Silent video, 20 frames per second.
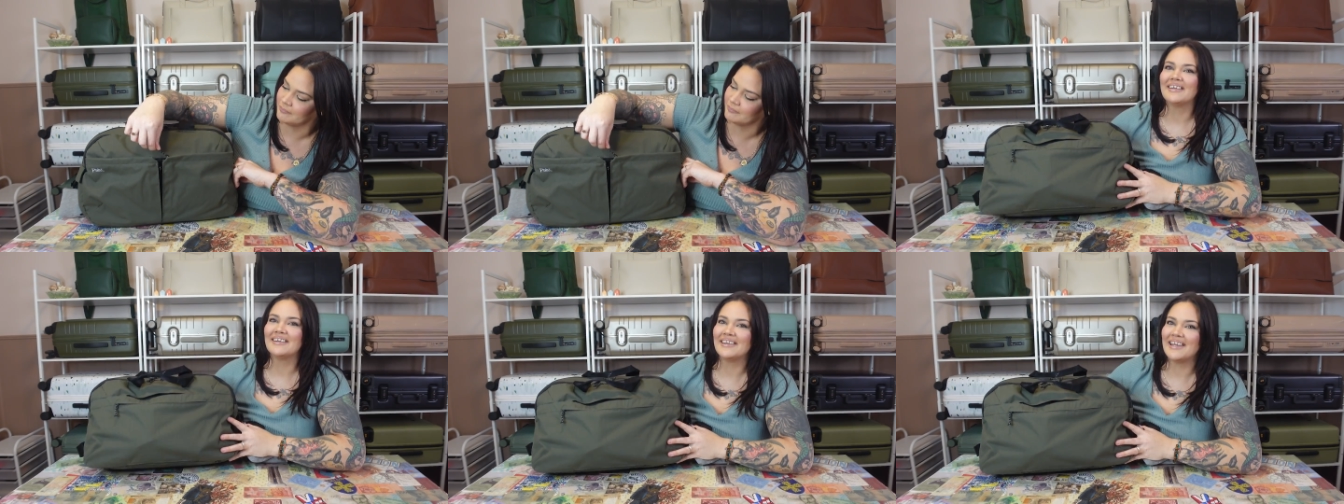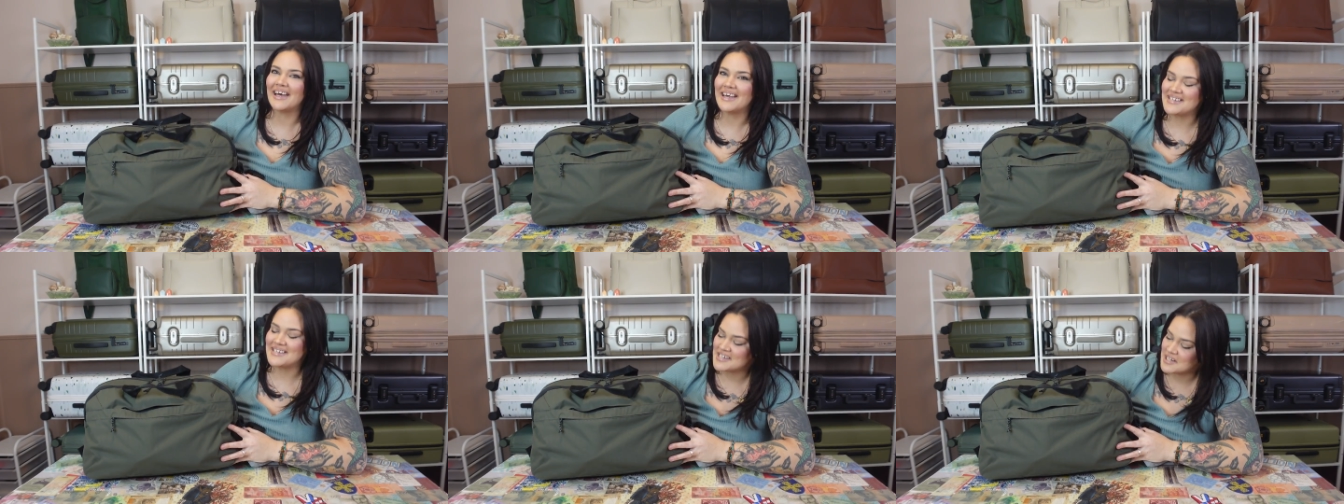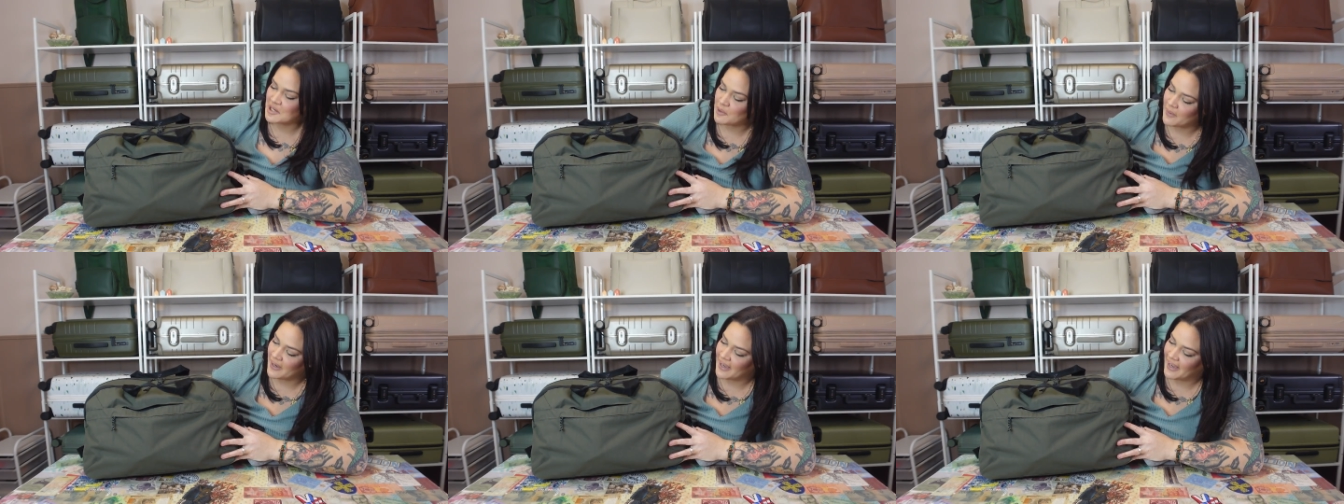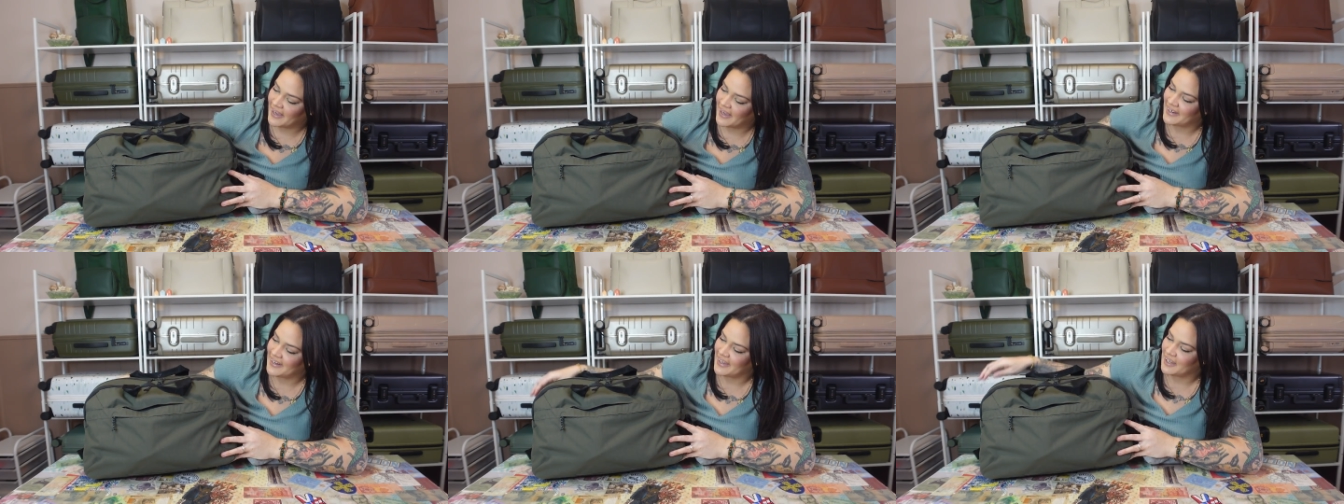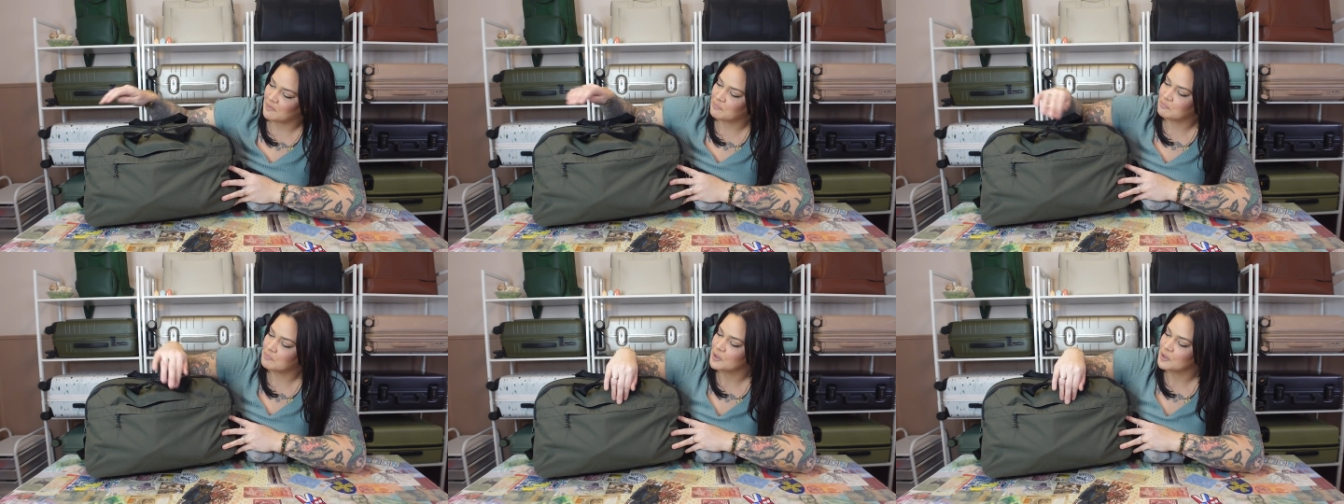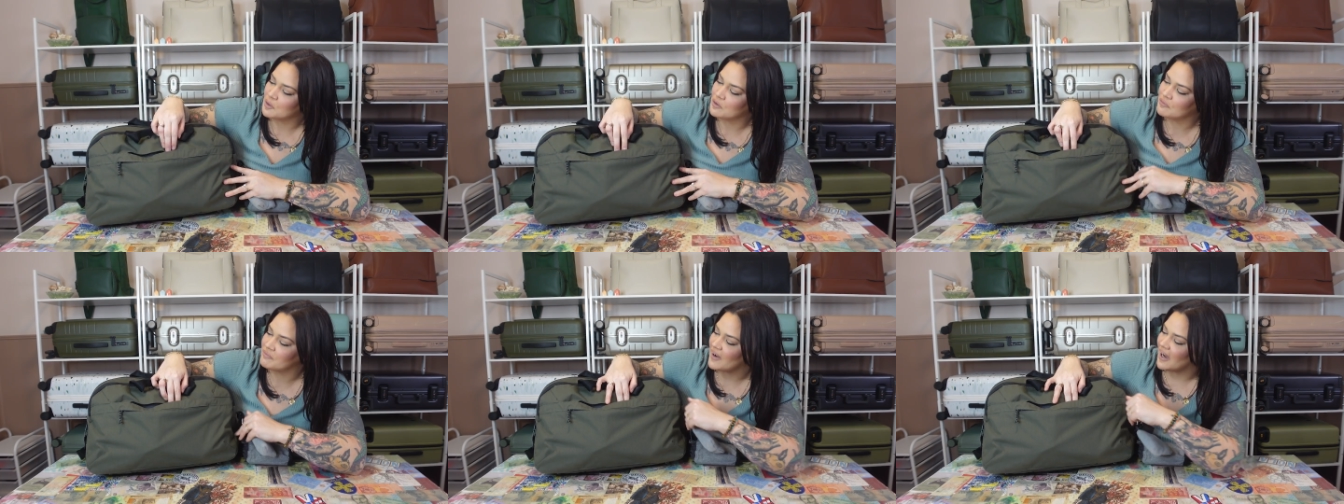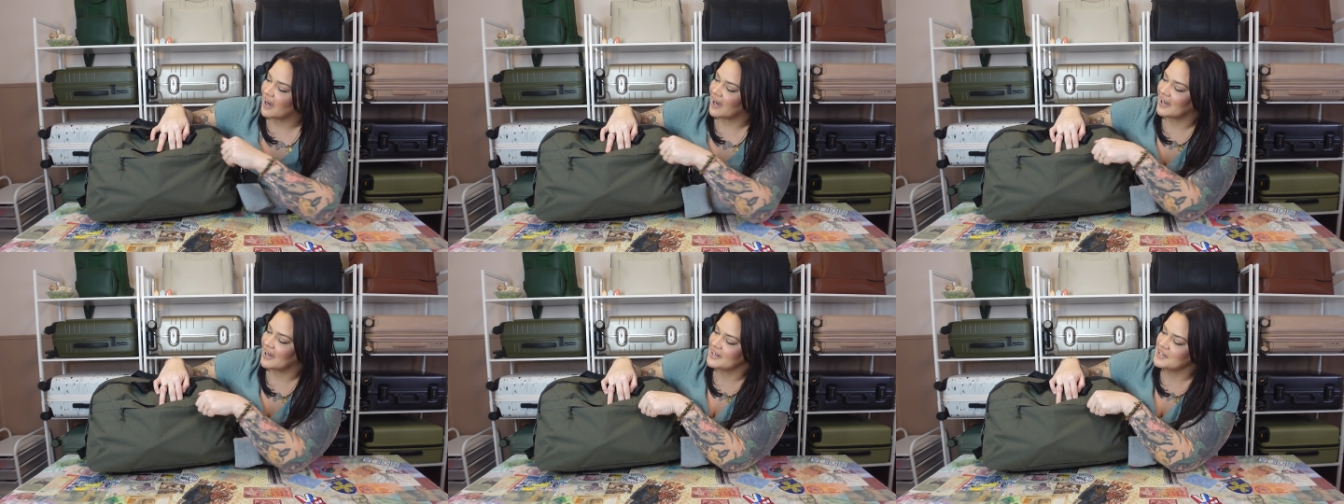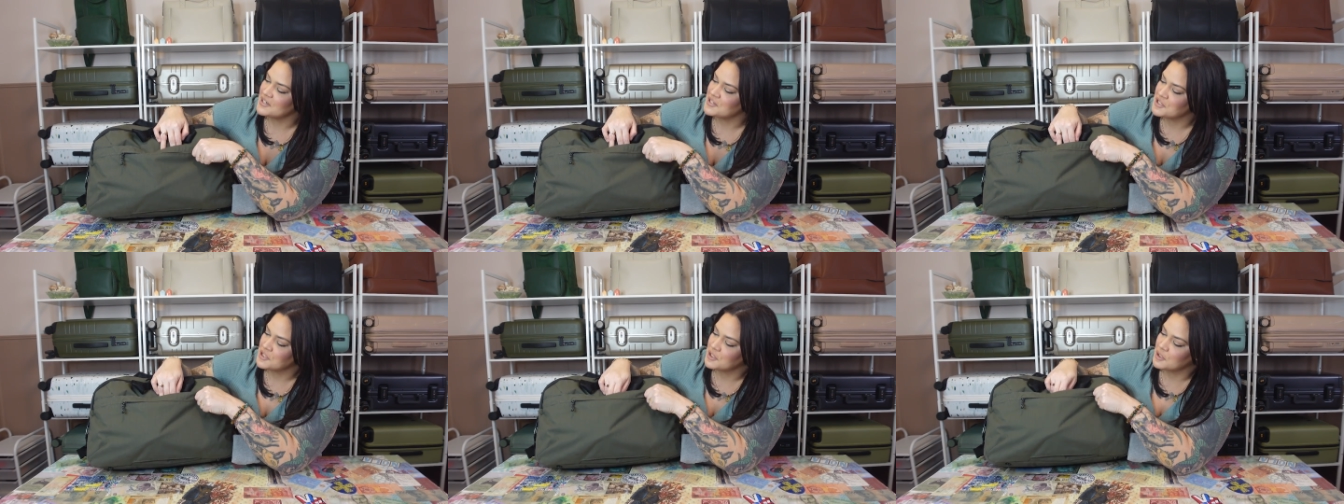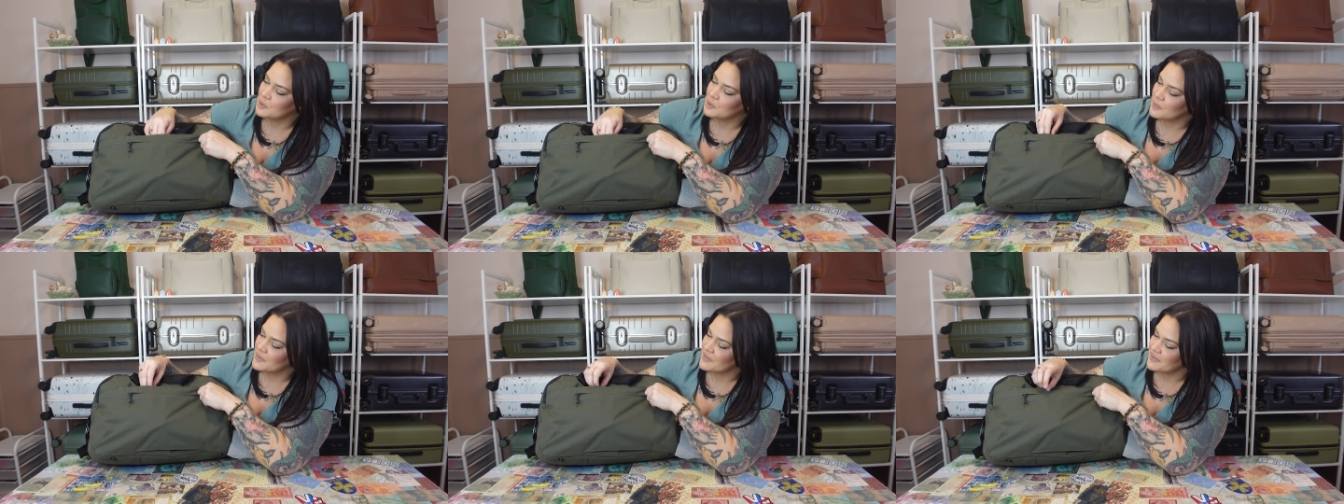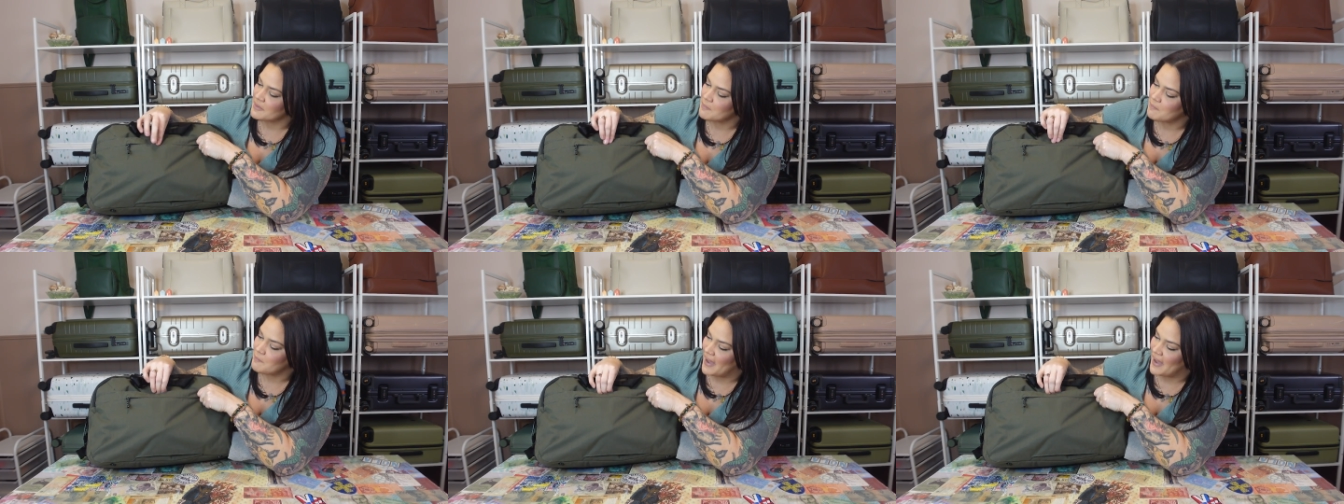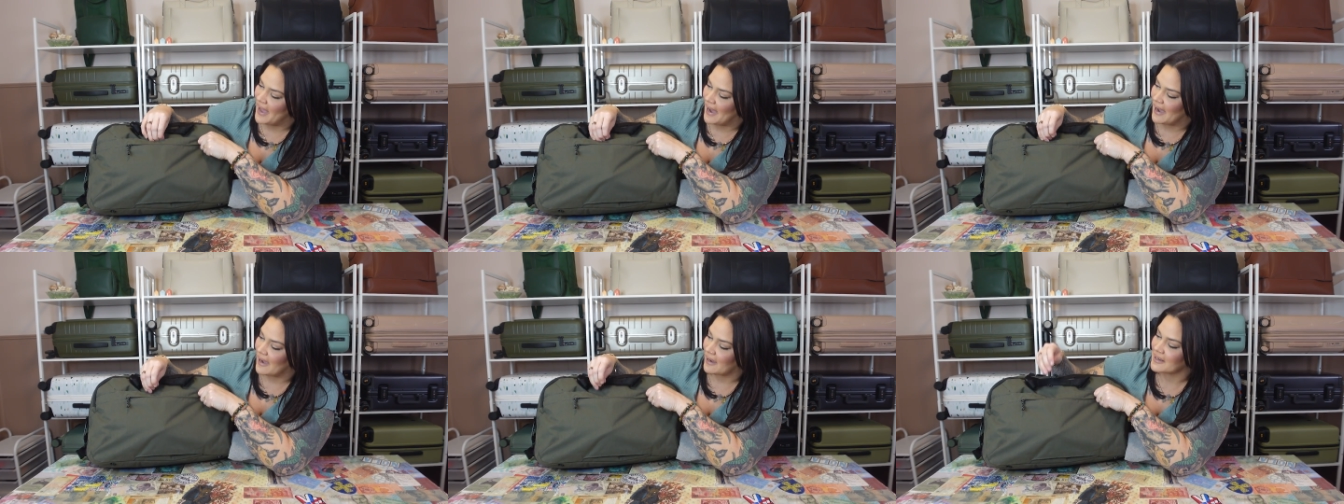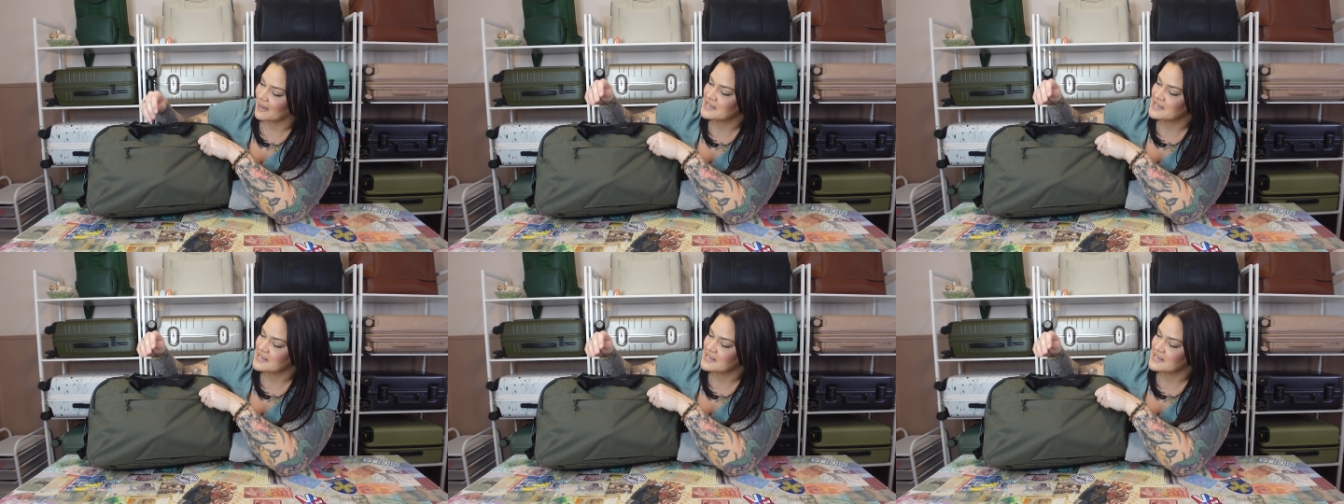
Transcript: Let's go ahead and move on to the back.